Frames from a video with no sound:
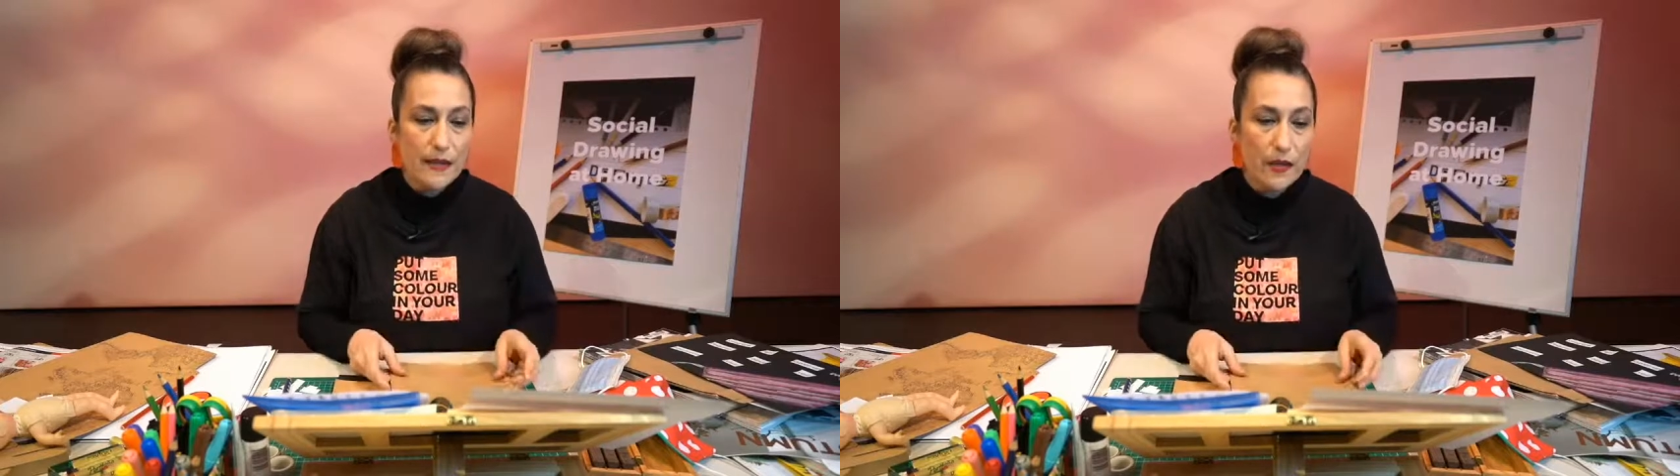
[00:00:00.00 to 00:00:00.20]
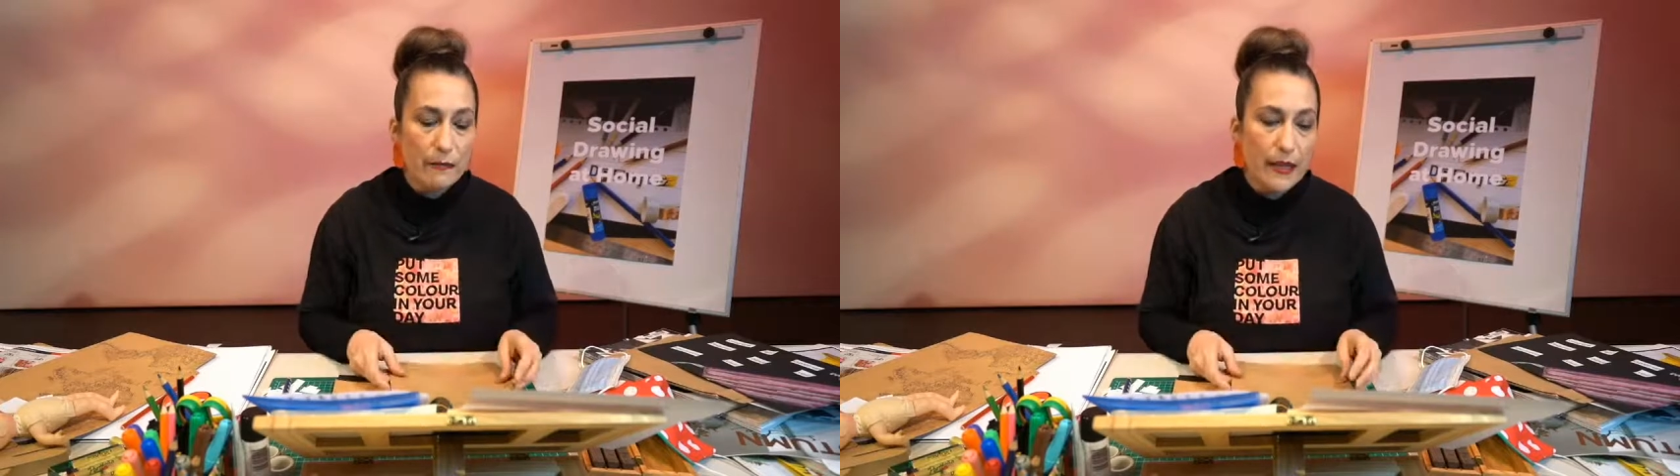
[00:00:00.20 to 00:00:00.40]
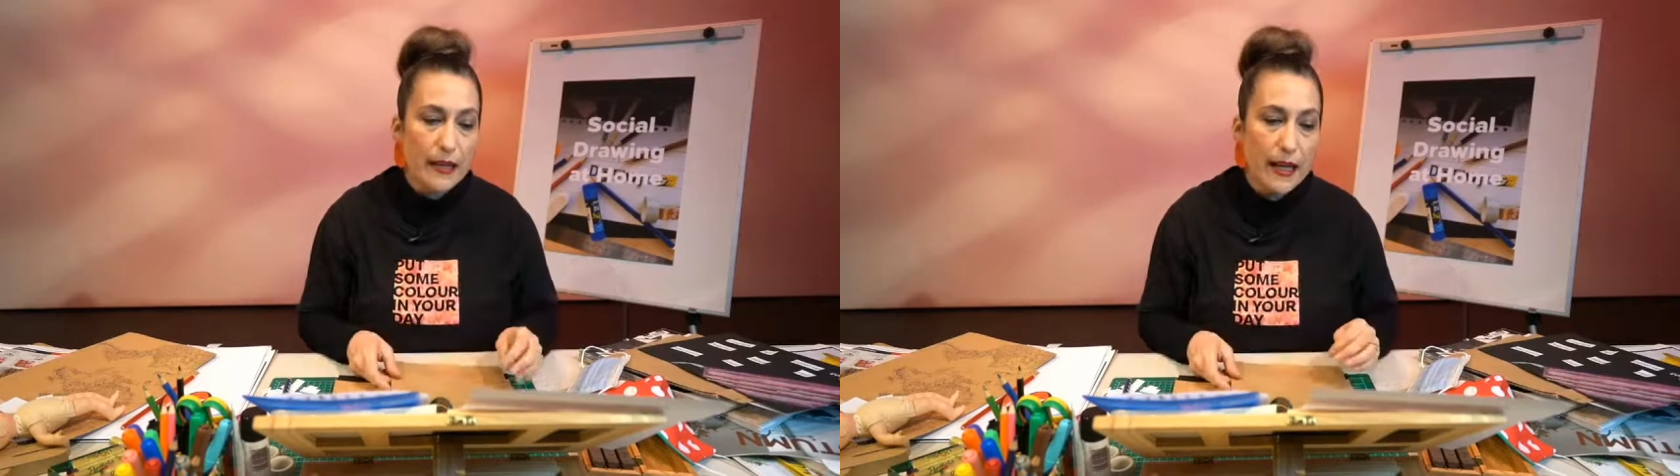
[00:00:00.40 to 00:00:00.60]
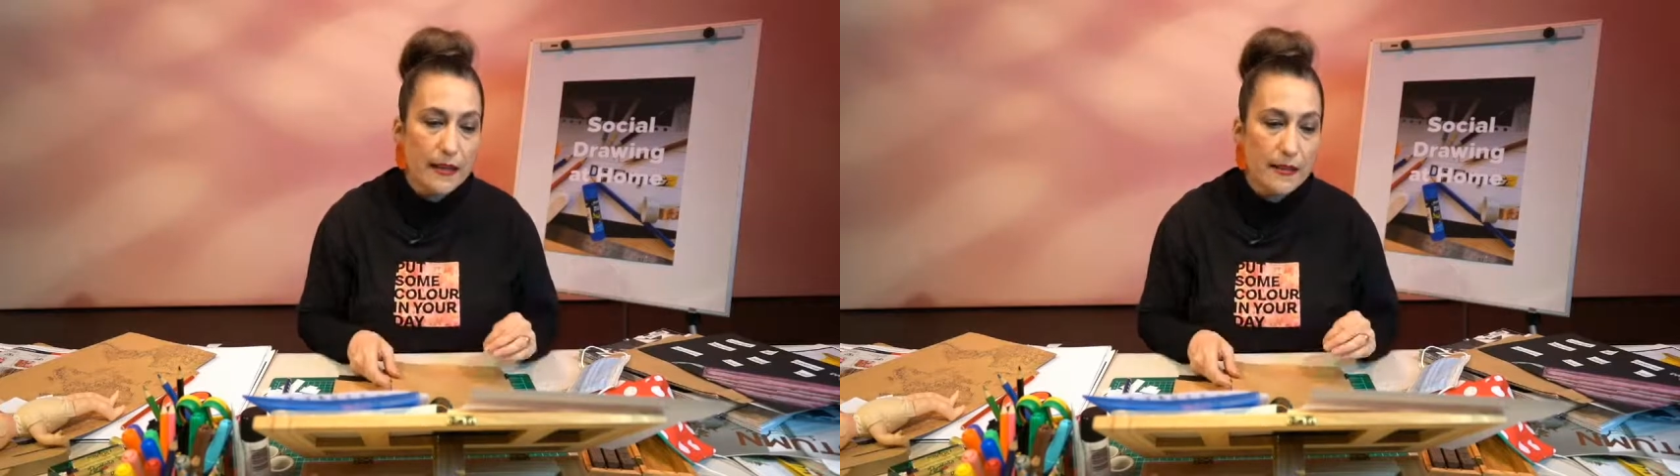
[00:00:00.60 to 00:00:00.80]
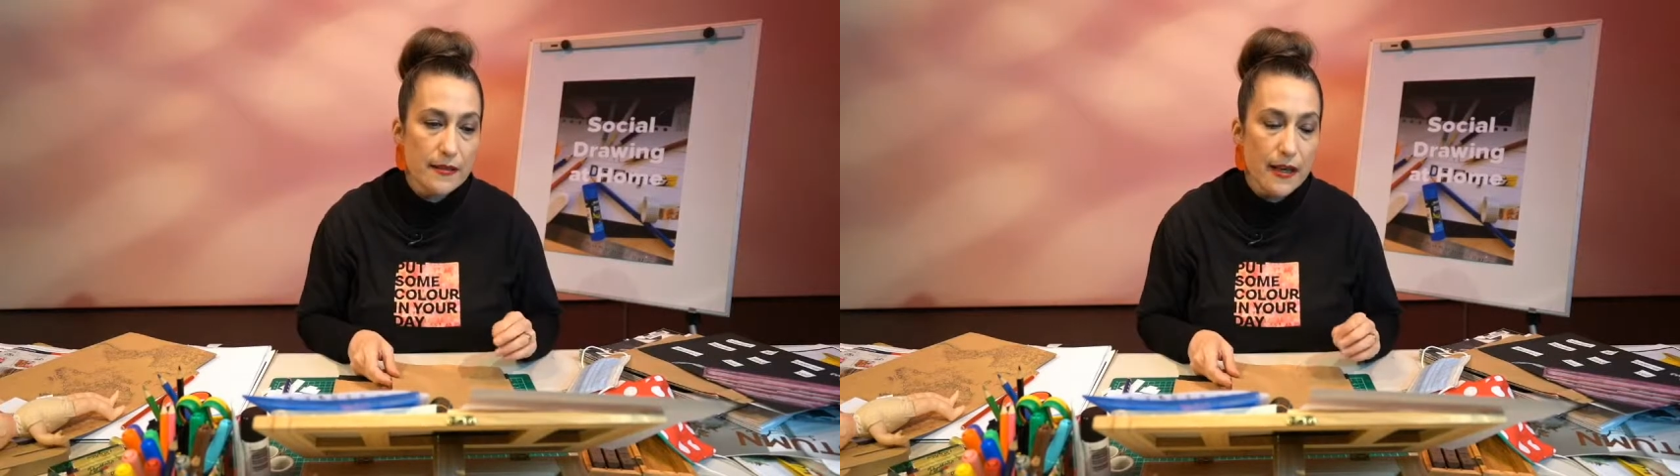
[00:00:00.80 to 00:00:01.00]
So
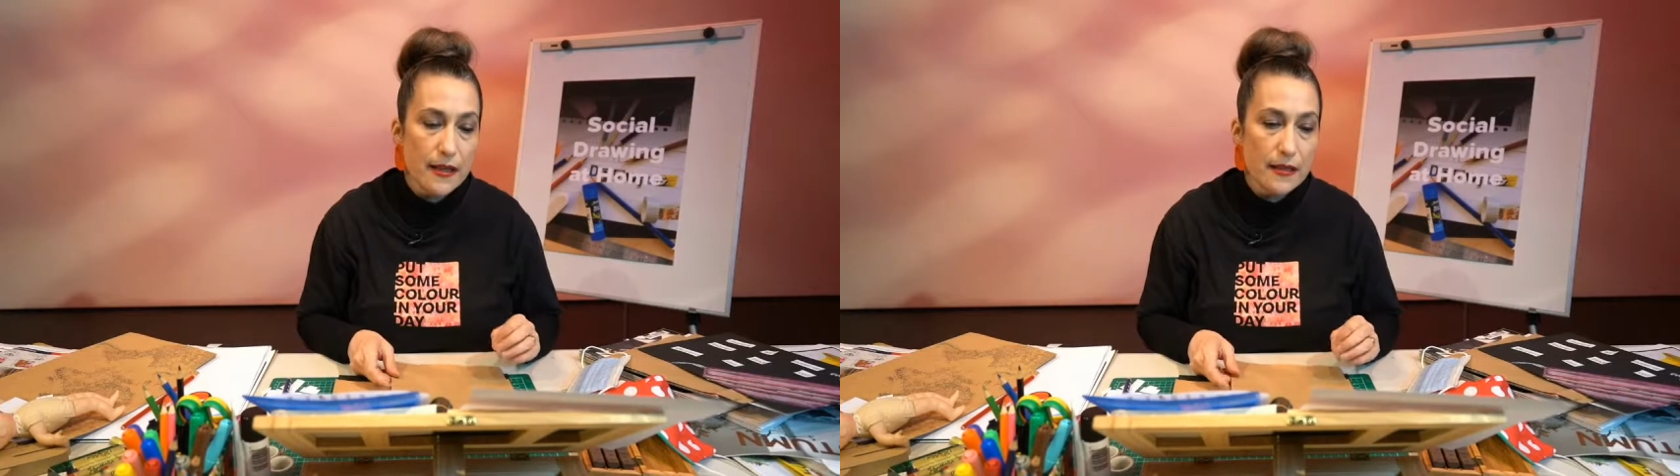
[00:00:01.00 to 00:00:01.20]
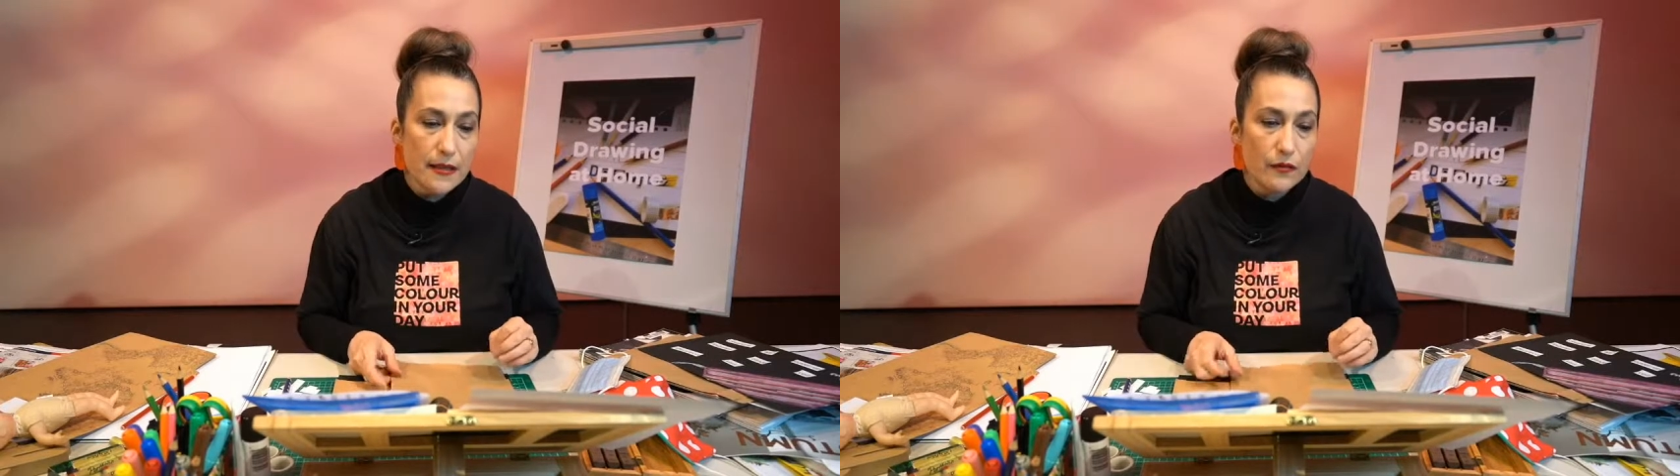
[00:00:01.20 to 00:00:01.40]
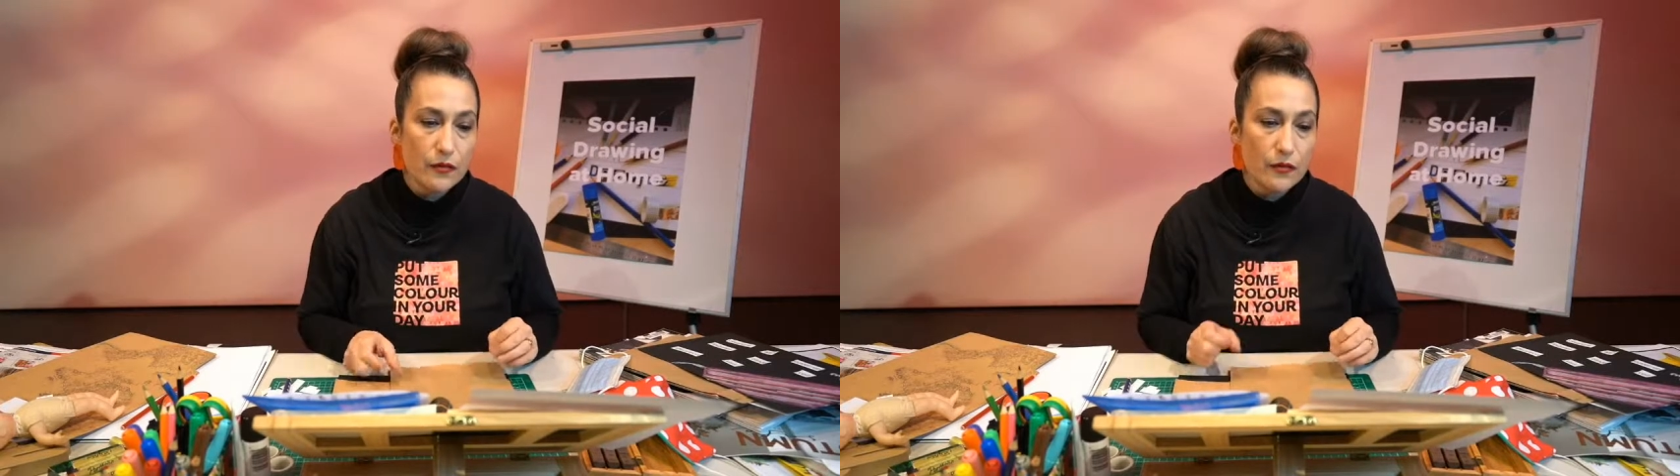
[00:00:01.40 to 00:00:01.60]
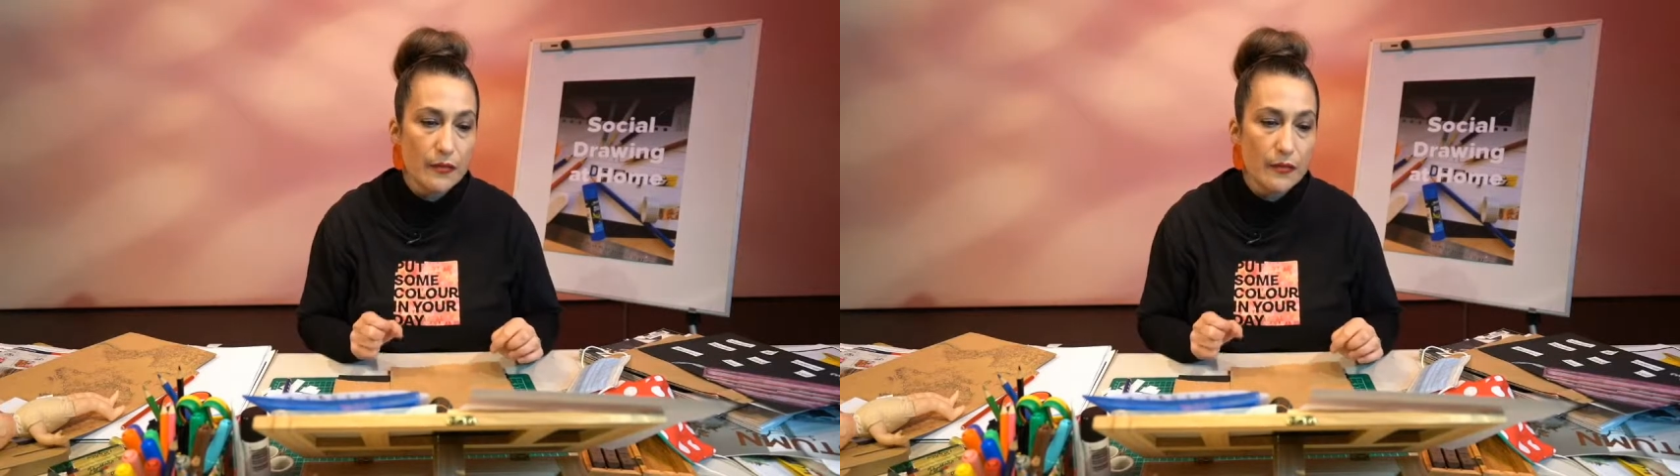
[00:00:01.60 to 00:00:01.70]
MidNag stands for